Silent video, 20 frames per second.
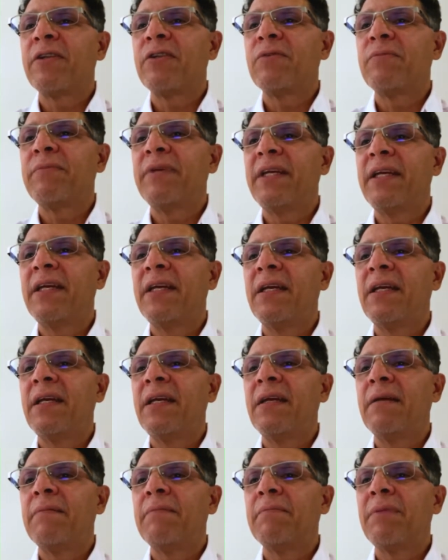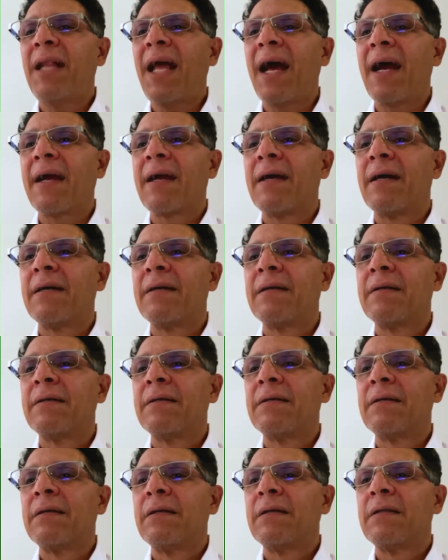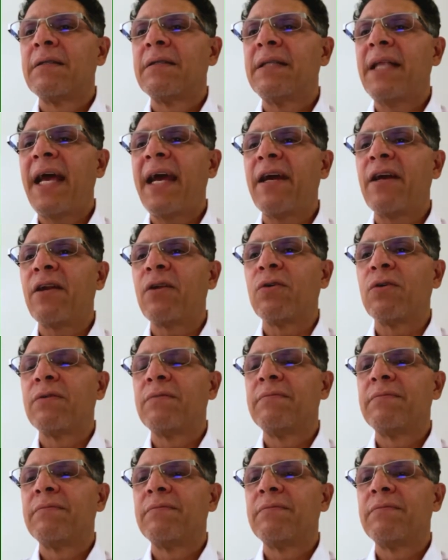to be black, negro.